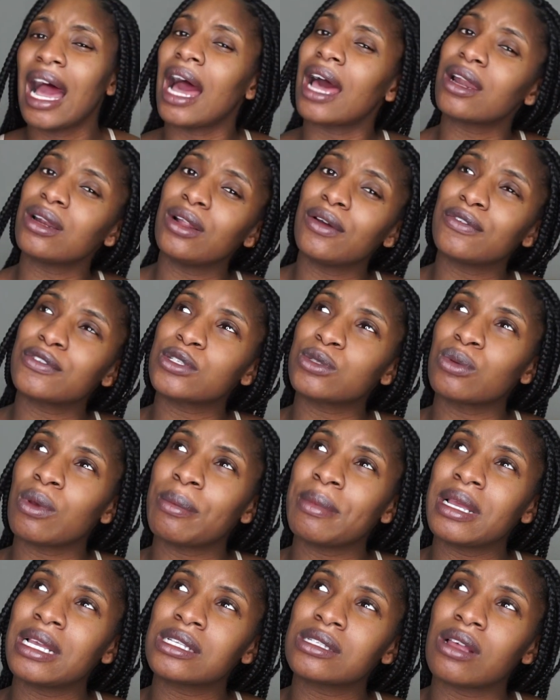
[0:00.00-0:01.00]
don't know if
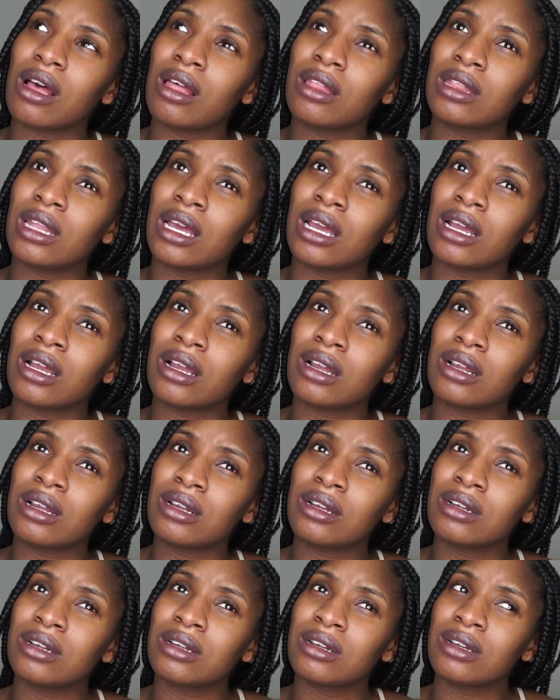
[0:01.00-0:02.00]
swimming's on there.
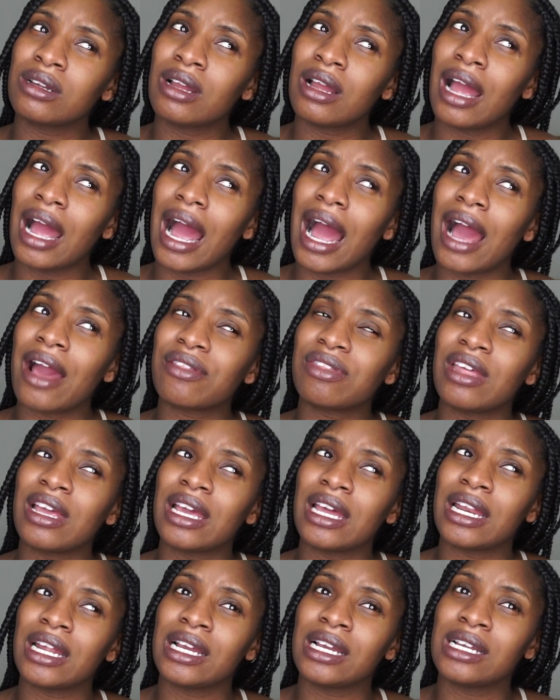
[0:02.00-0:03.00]
I think
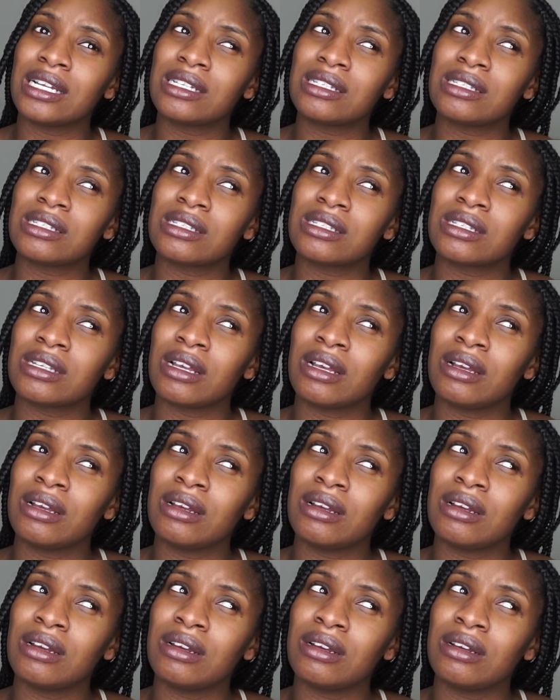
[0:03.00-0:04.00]
it is,
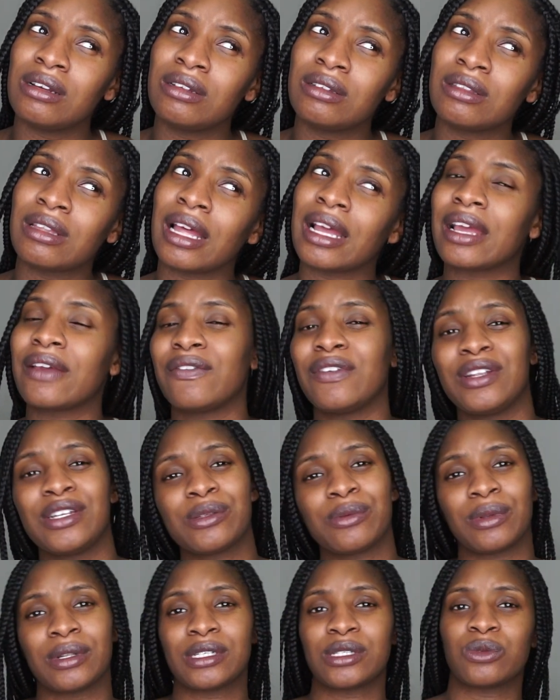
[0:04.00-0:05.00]
like if you just
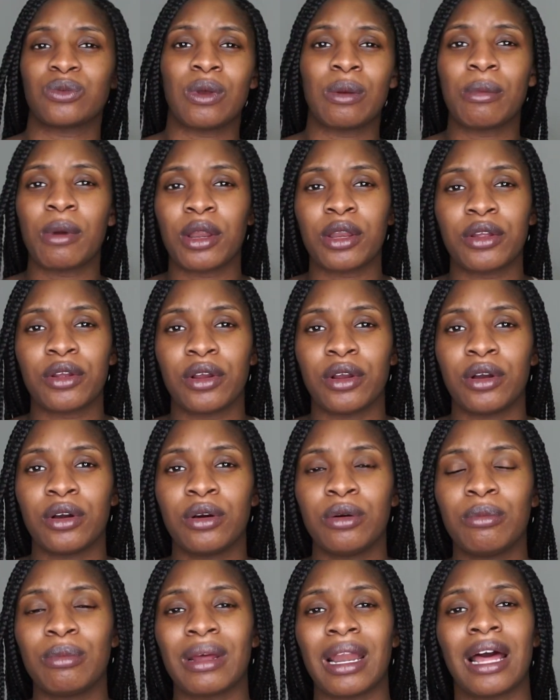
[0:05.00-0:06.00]
want to swim on your
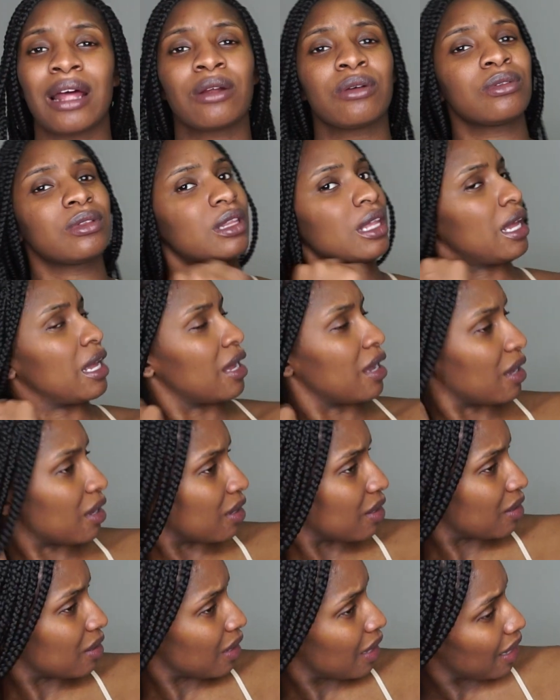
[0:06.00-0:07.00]
own, but I don't think,
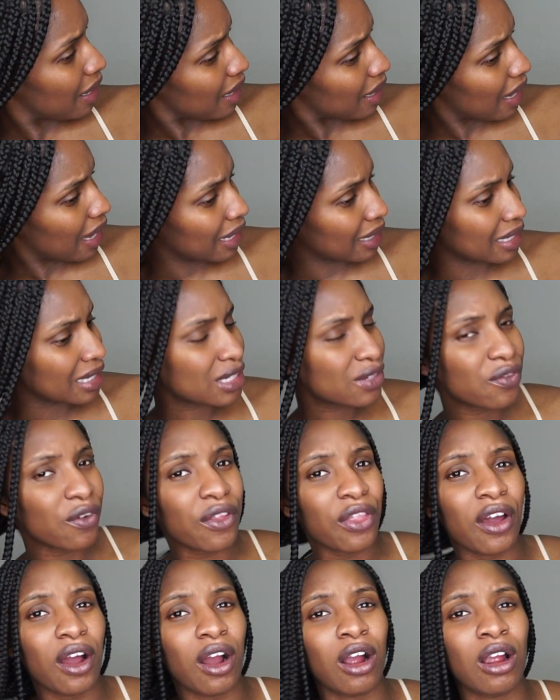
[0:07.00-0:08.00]
like at least for
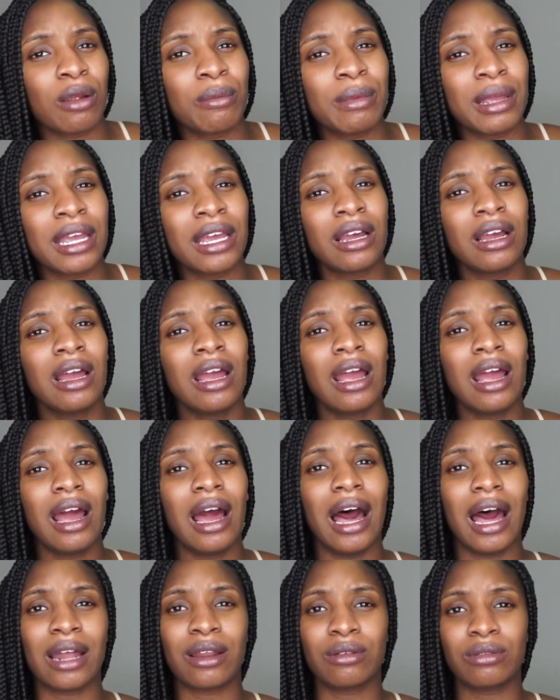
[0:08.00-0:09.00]
the Army,
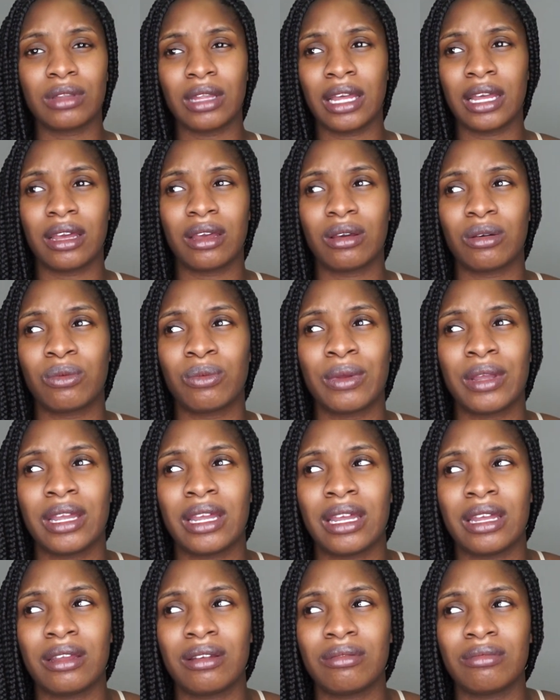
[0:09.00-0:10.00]
I don't think
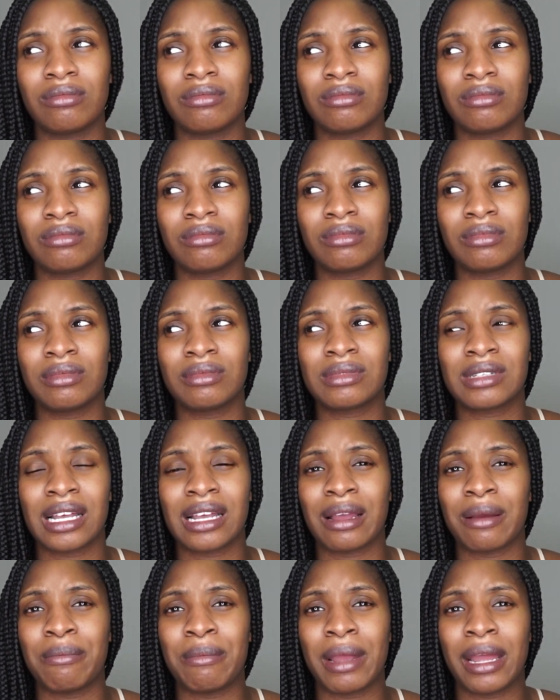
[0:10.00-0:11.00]
it's
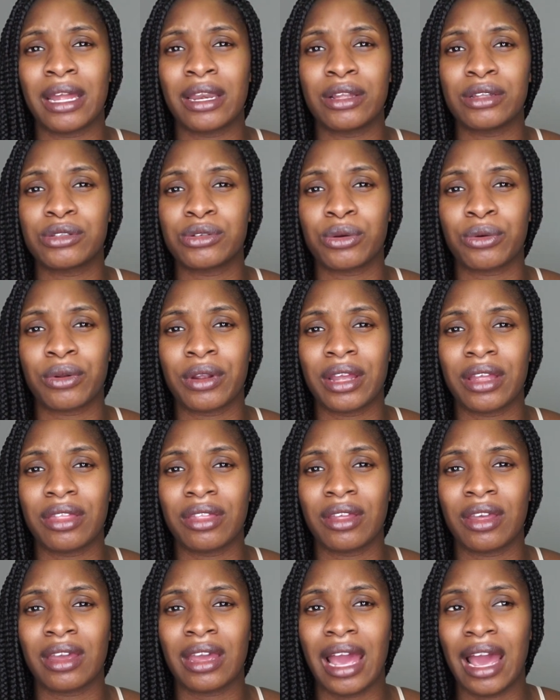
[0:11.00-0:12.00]
like a mandatory
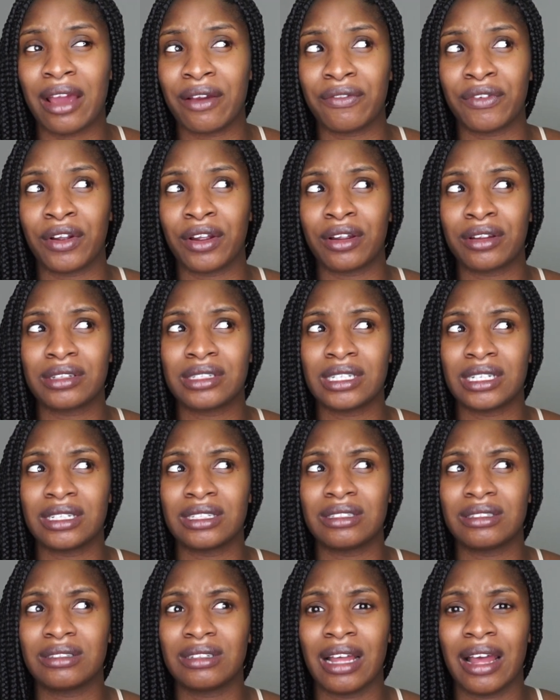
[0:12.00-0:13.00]
thing ever
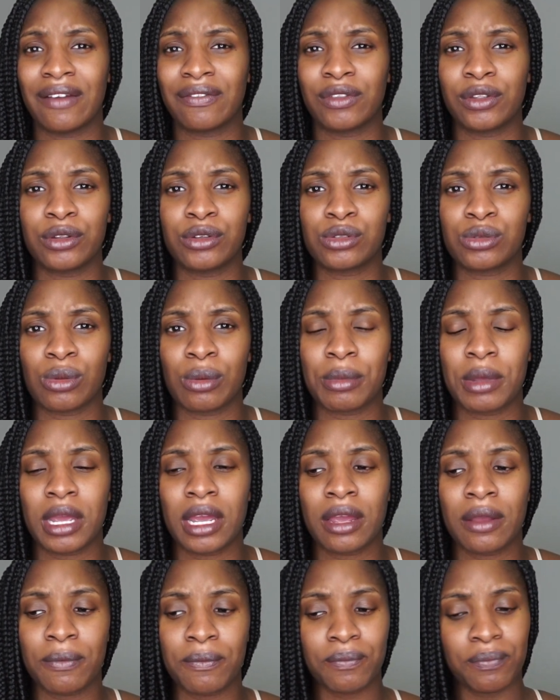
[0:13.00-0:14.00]
to have to do
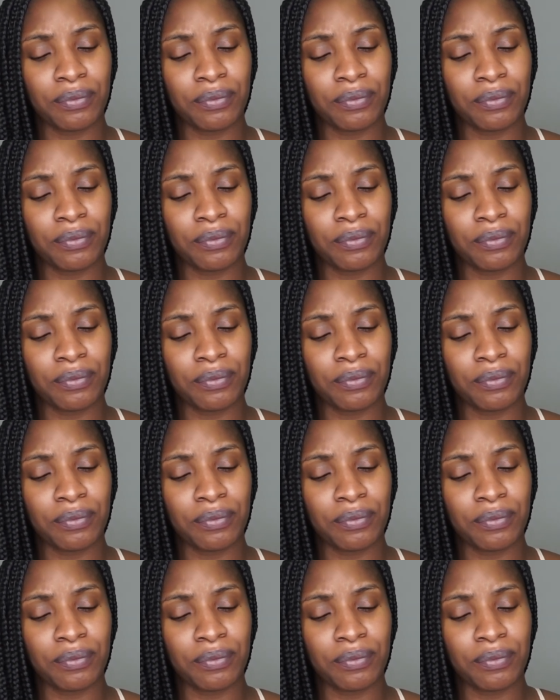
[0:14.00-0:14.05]
swimming.